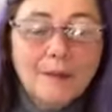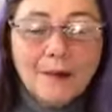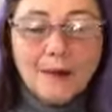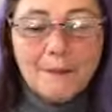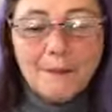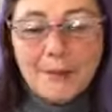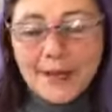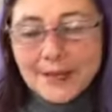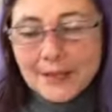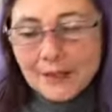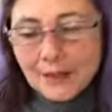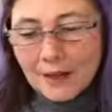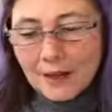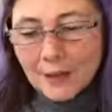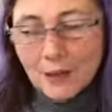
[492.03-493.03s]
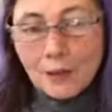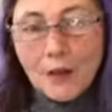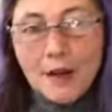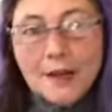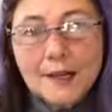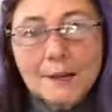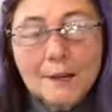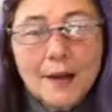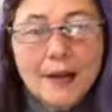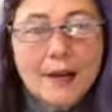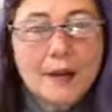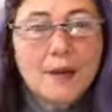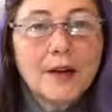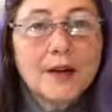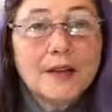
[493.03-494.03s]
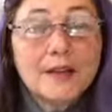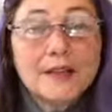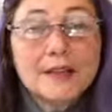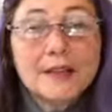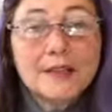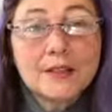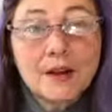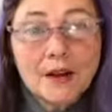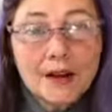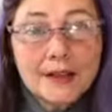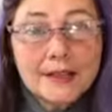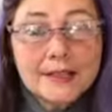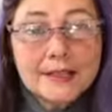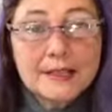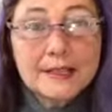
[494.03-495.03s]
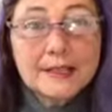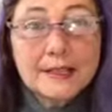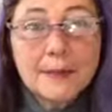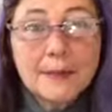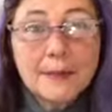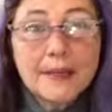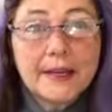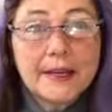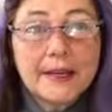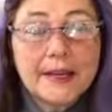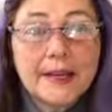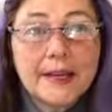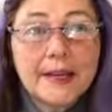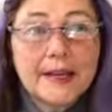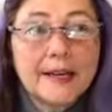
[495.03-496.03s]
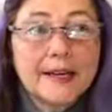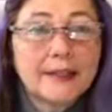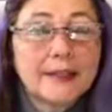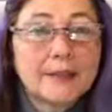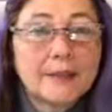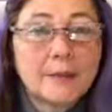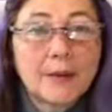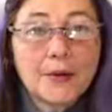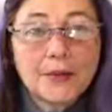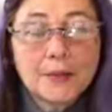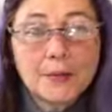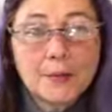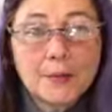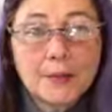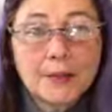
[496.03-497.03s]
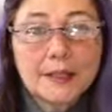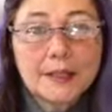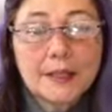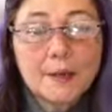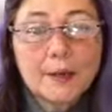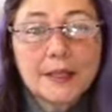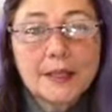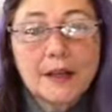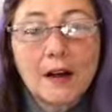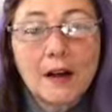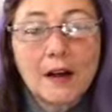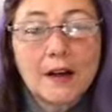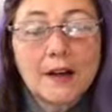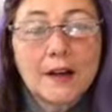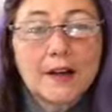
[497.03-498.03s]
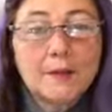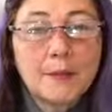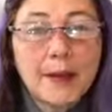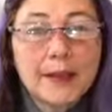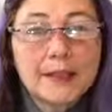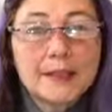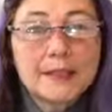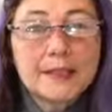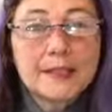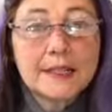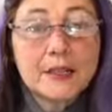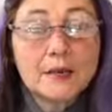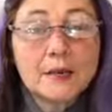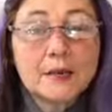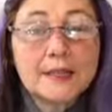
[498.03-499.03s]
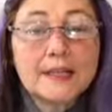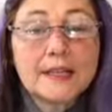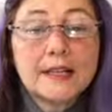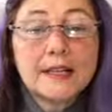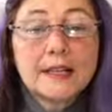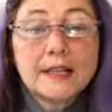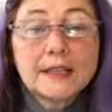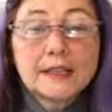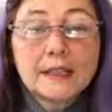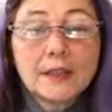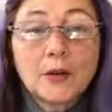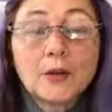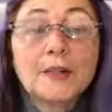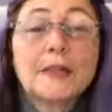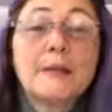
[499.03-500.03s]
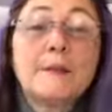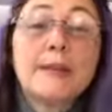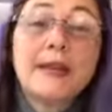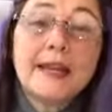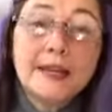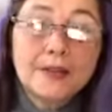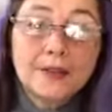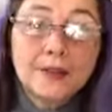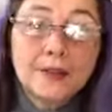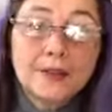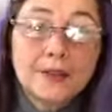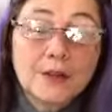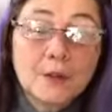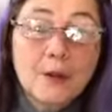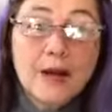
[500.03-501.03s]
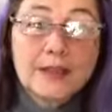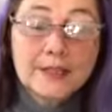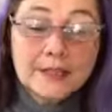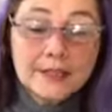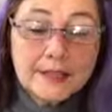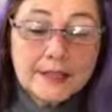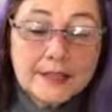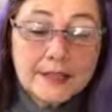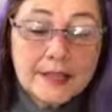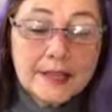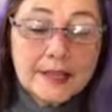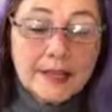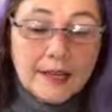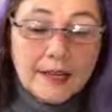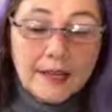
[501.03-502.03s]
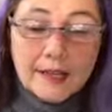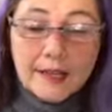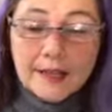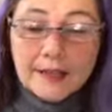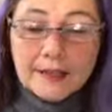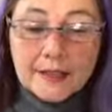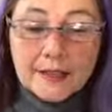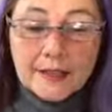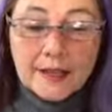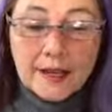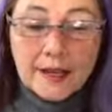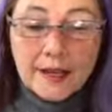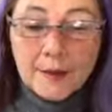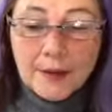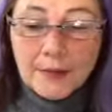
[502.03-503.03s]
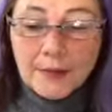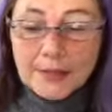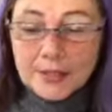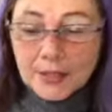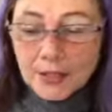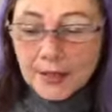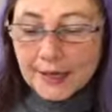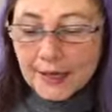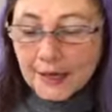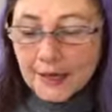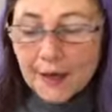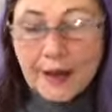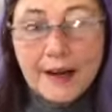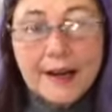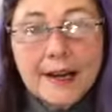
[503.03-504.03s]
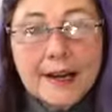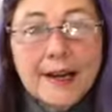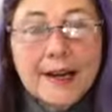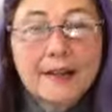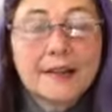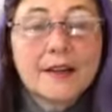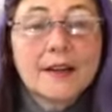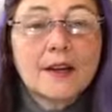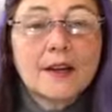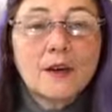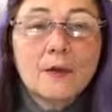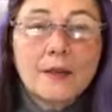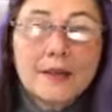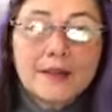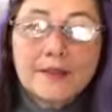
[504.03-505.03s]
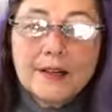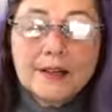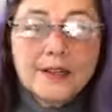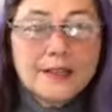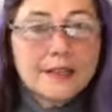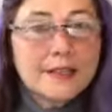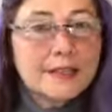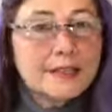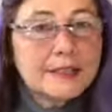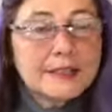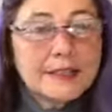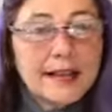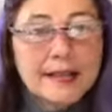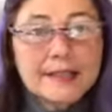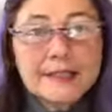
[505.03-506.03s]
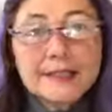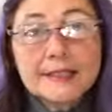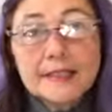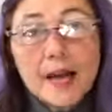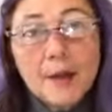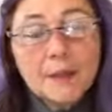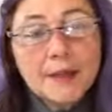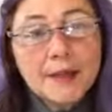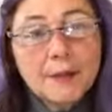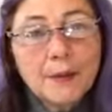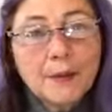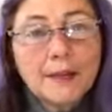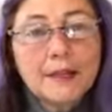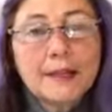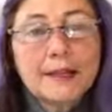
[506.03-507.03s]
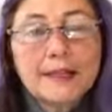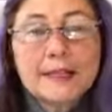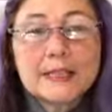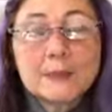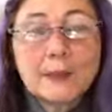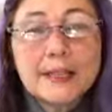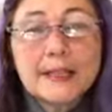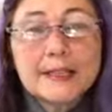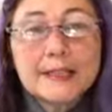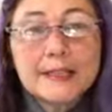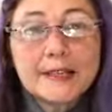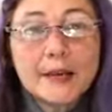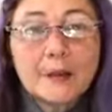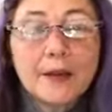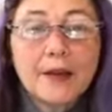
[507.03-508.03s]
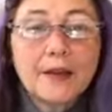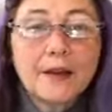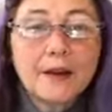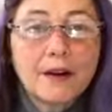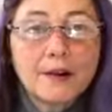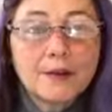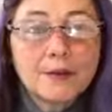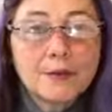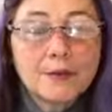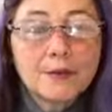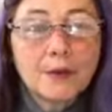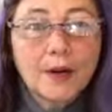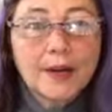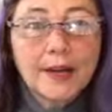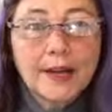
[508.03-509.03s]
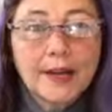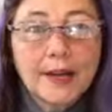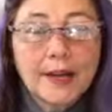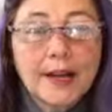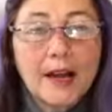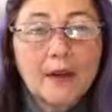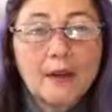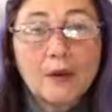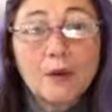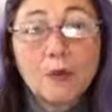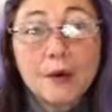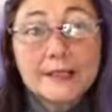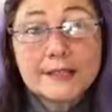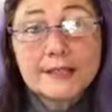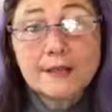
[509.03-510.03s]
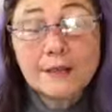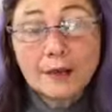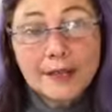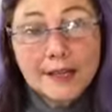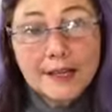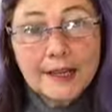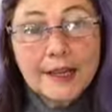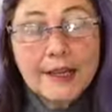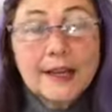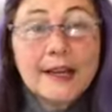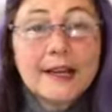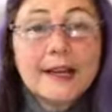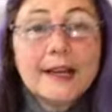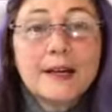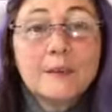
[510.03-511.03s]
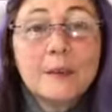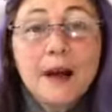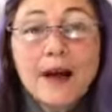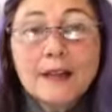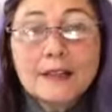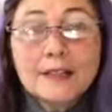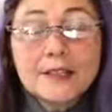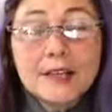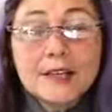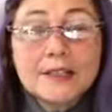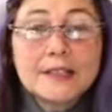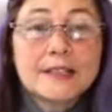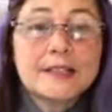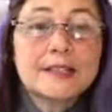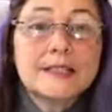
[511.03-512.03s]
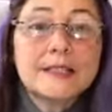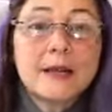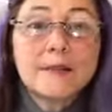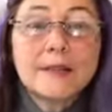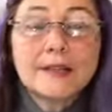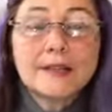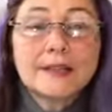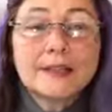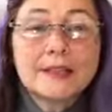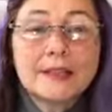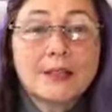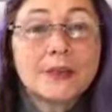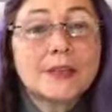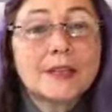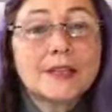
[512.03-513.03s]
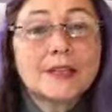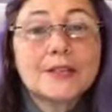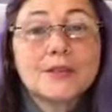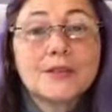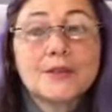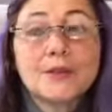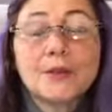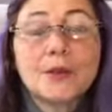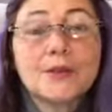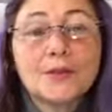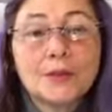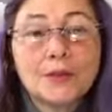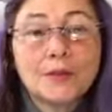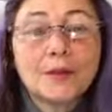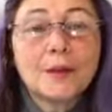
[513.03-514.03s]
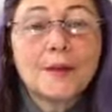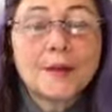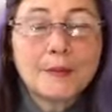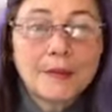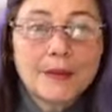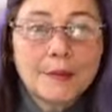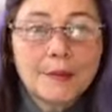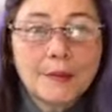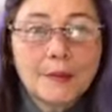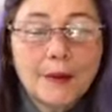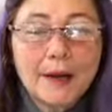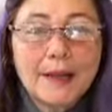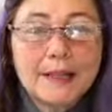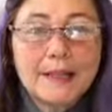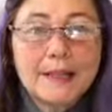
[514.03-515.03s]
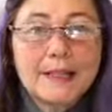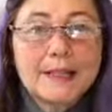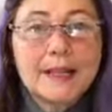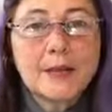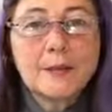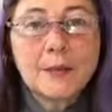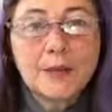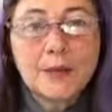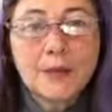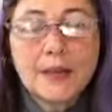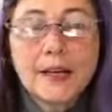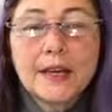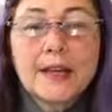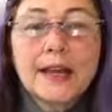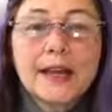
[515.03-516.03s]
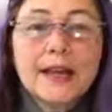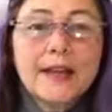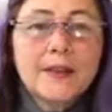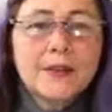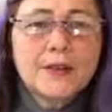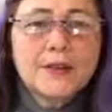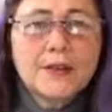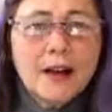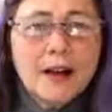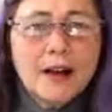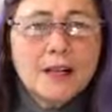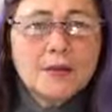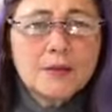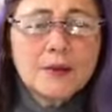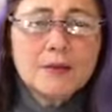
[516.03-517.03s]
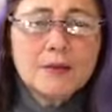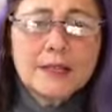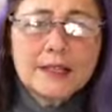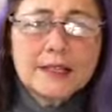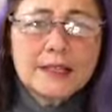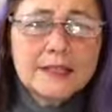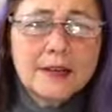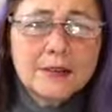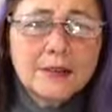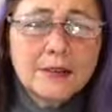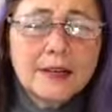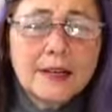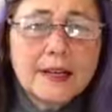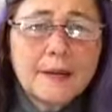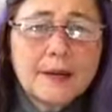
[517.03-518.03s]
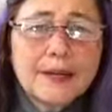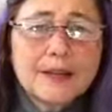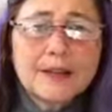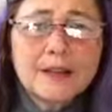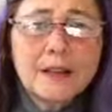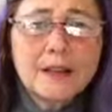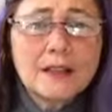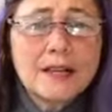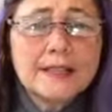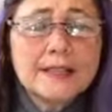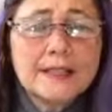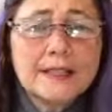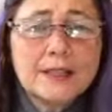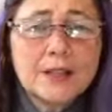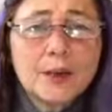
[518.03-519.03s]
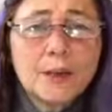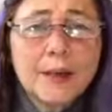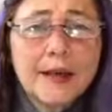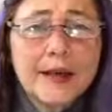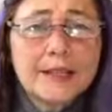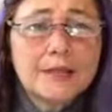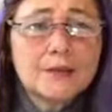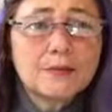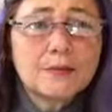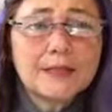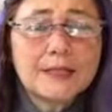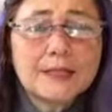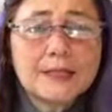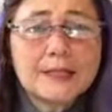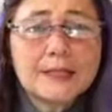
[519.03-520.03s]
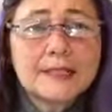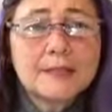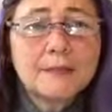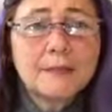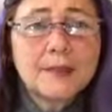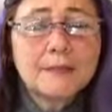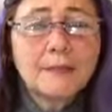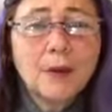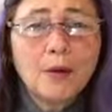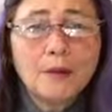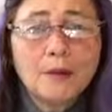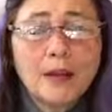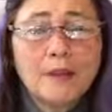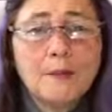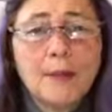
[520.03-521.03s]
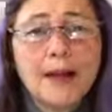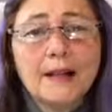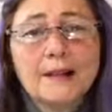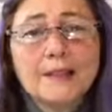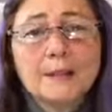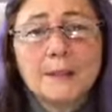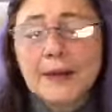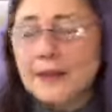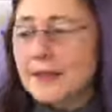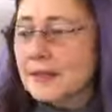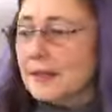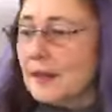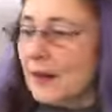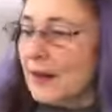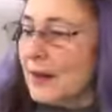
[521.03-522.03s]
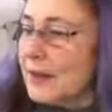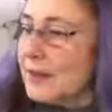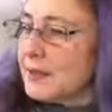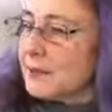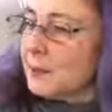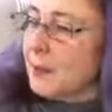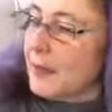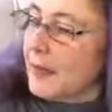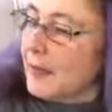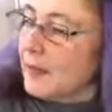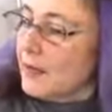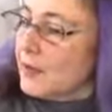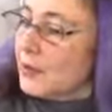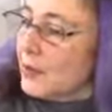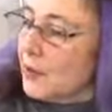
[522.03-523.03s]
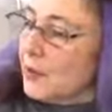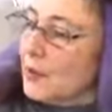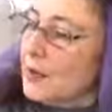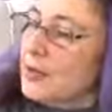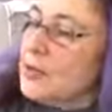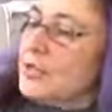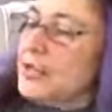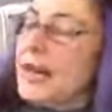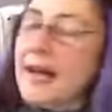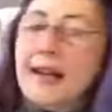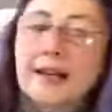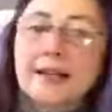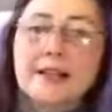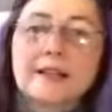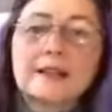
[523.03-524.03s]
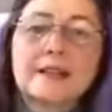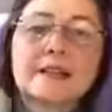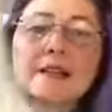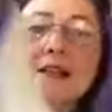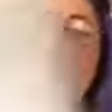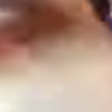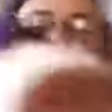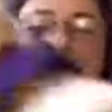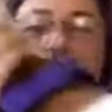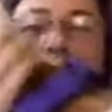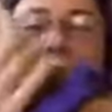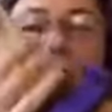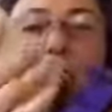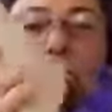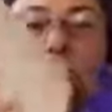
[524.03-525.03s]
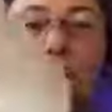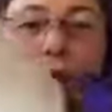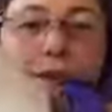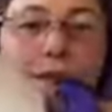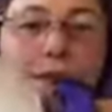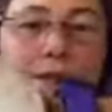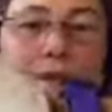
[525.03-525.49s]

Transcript: many dogs were walking by wearing this harness, limping, and the person was pulling them really hard out of balance, and it was literally painful to watch this. And my friend's a trainer, and we eventually just had to stop people and explain to them how the harness was working and how it wasn't working, and apologizing to them because literally 2 rows over, people had been buying these at a booth. And their dogs were really suffering. I mean, I saw a lot of senior pets really just being pulled off balance by this harness. So Jack, our model,